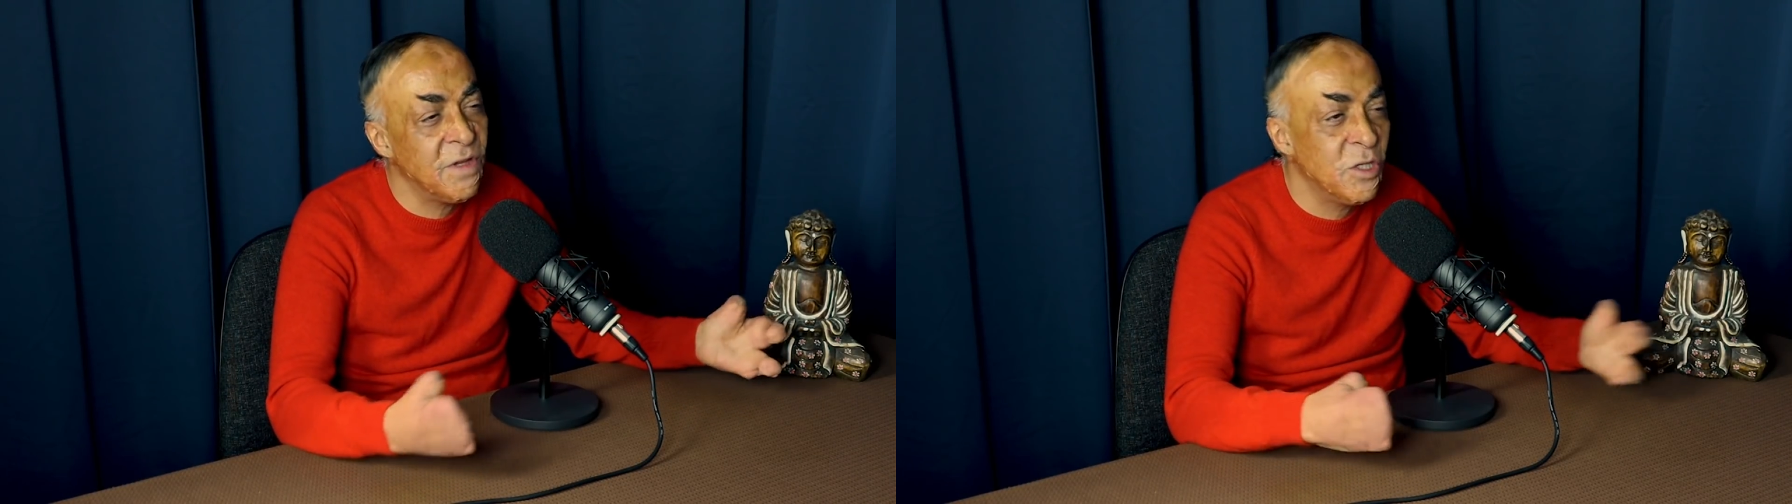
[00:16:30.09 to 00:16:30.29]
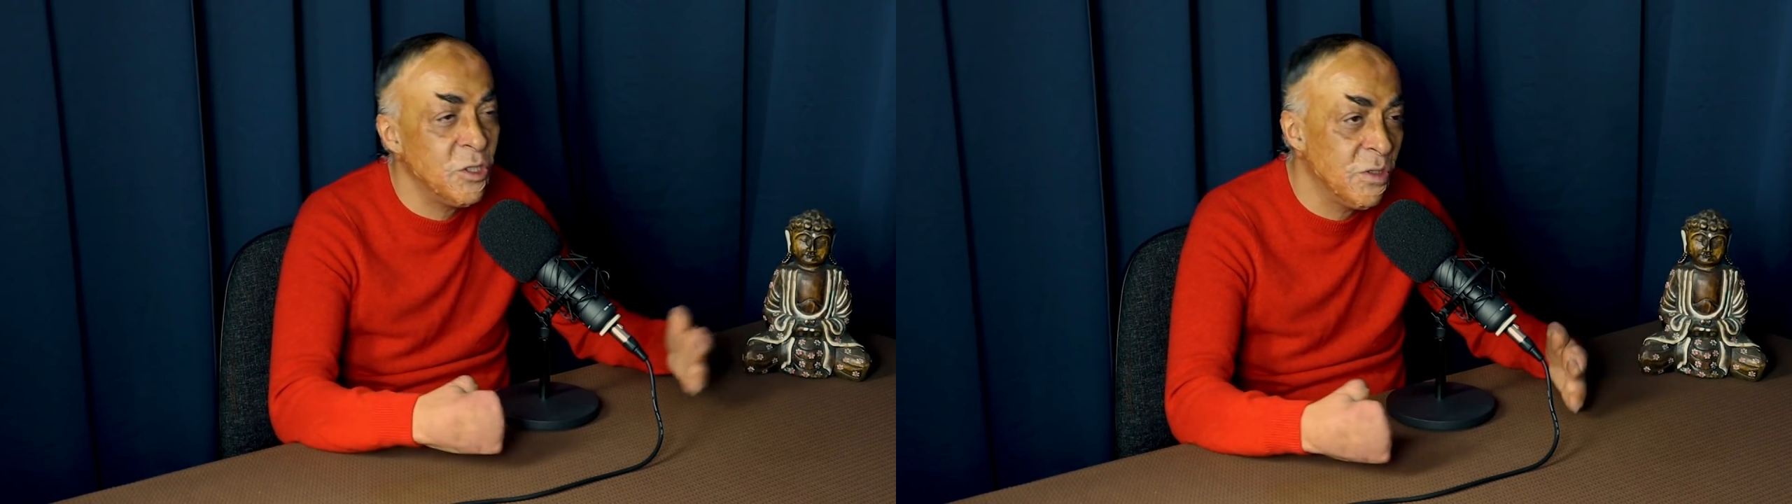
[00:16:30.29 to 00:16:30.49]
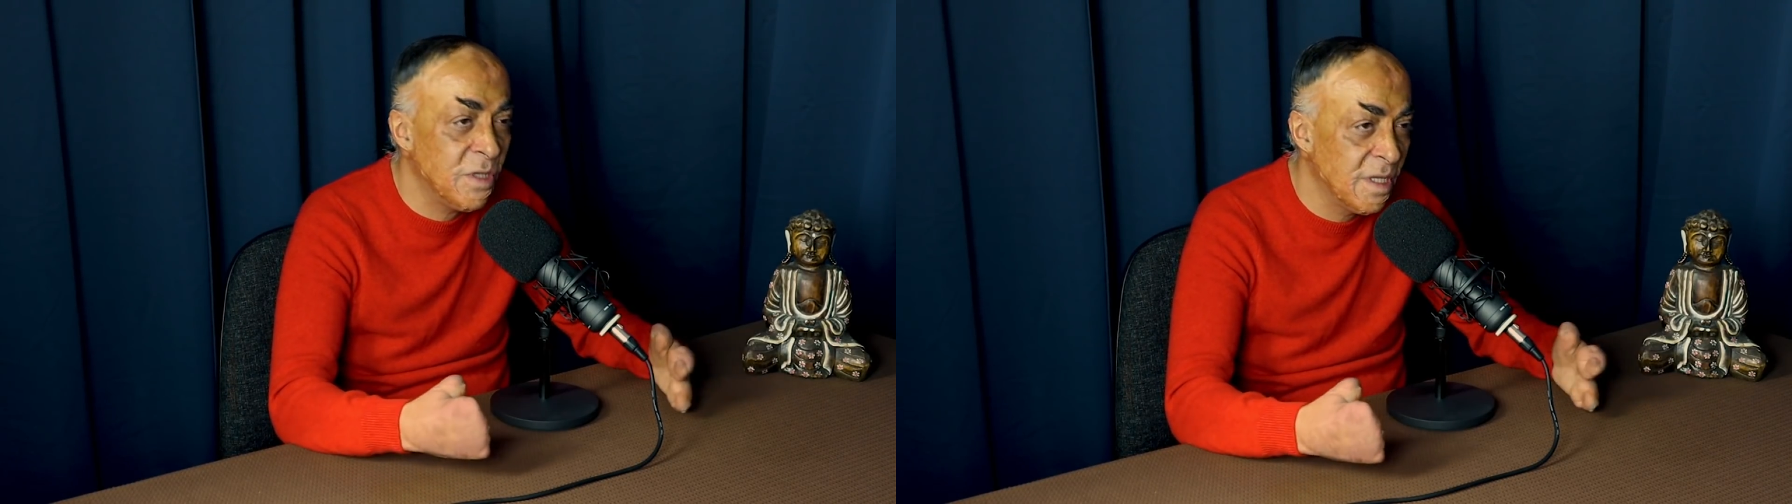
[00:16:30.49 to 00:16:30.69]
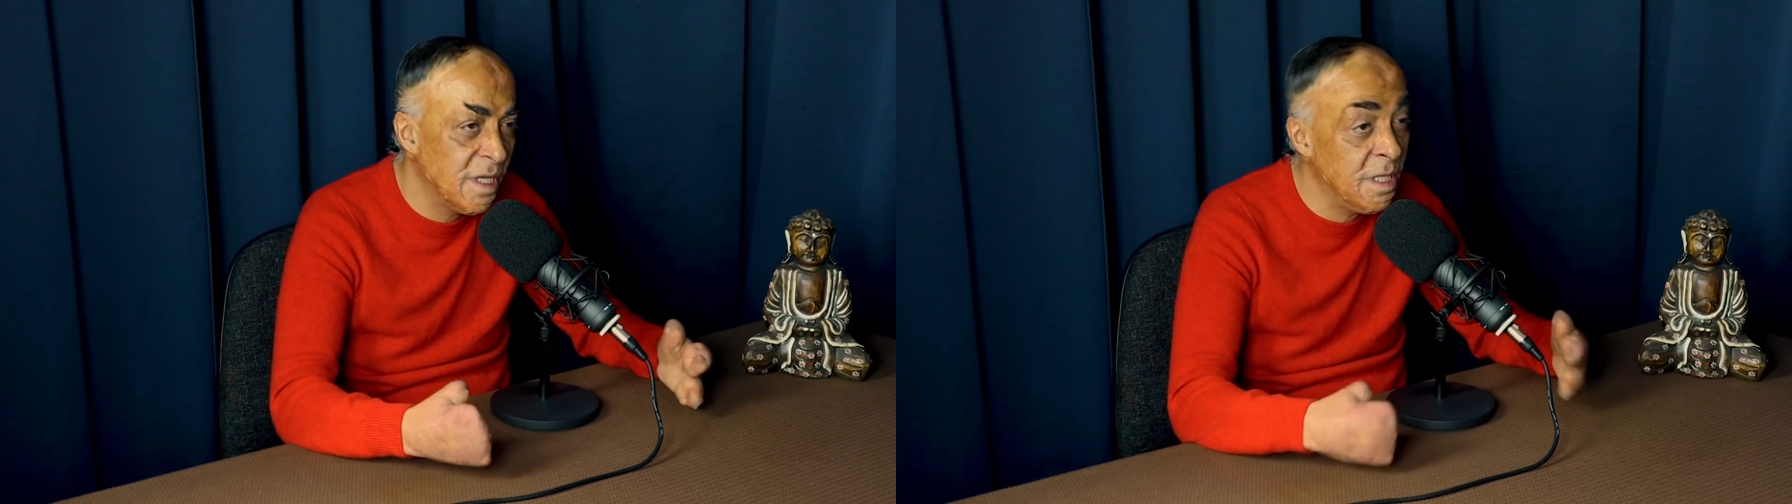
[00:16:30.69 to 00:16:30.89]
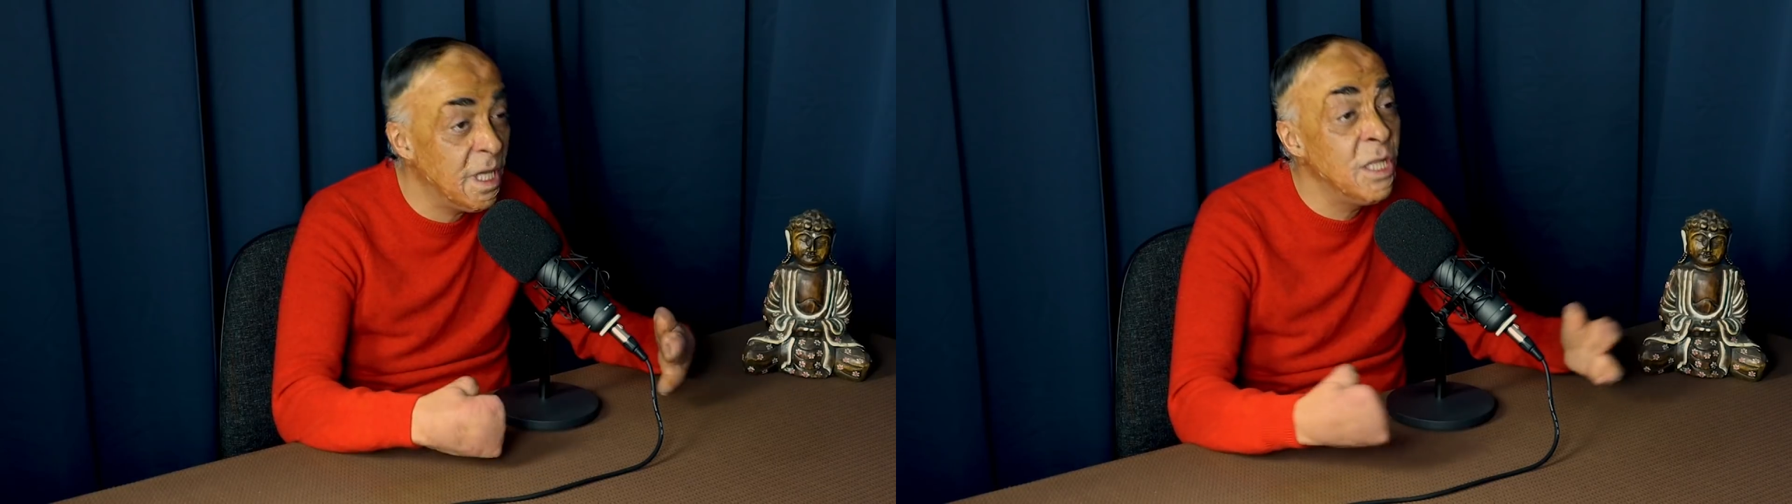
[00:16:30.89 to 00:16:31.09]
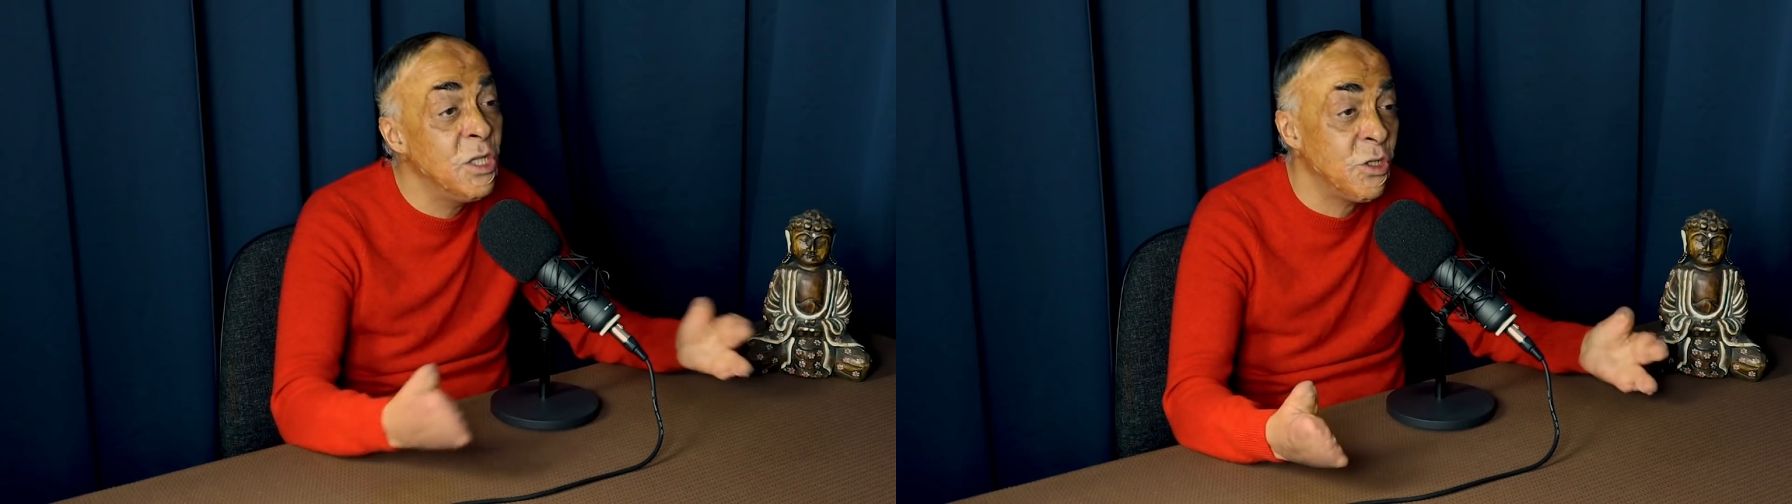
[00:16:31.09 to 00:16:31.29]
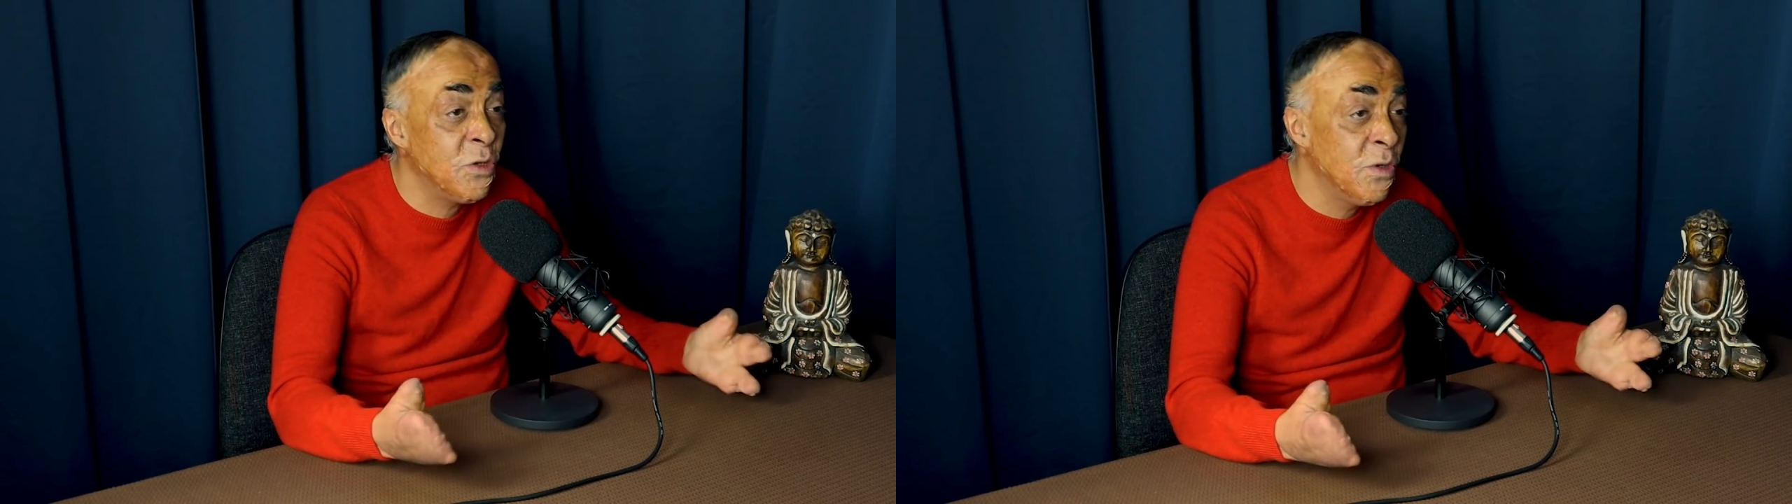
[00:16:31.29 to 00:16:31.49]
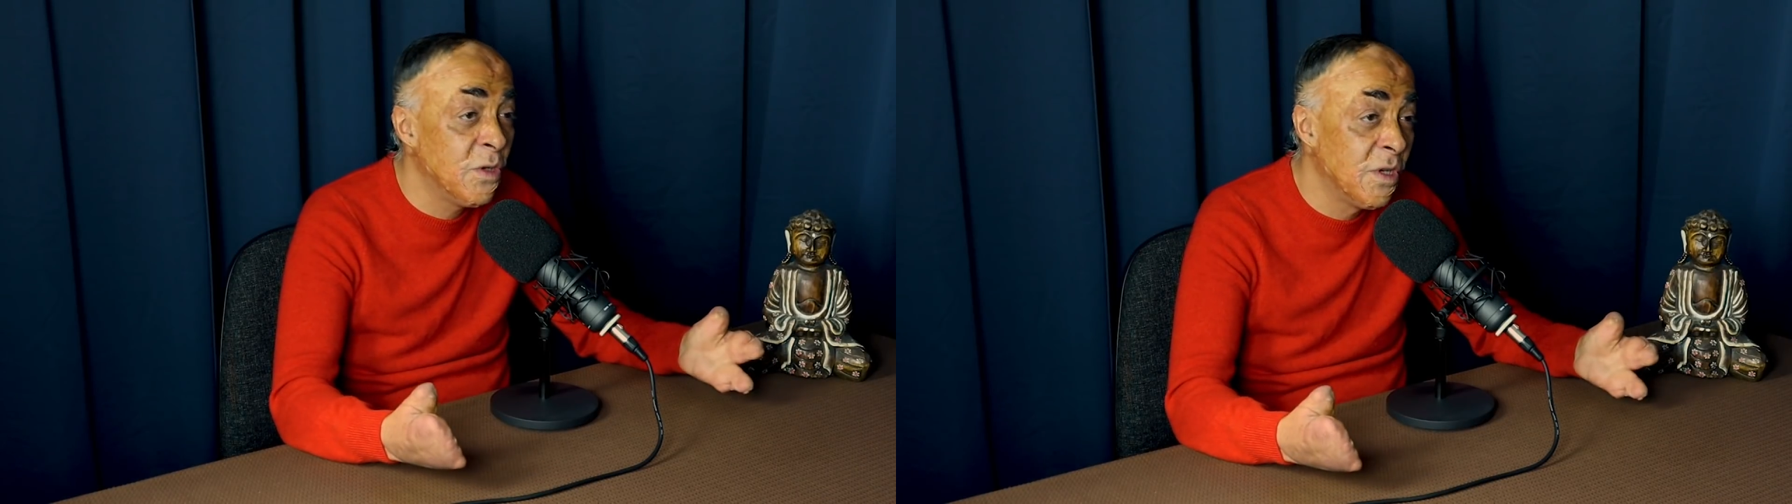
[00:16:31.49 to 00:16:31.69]
an
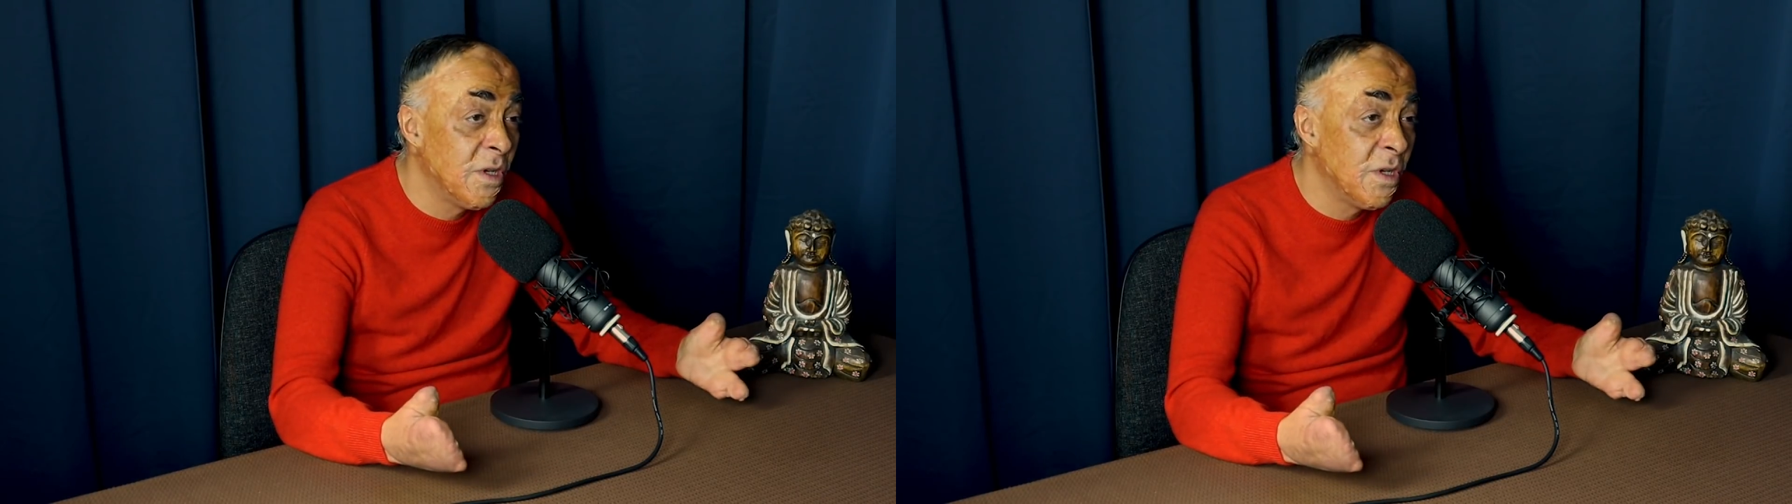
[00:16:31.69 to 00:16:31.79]
issue,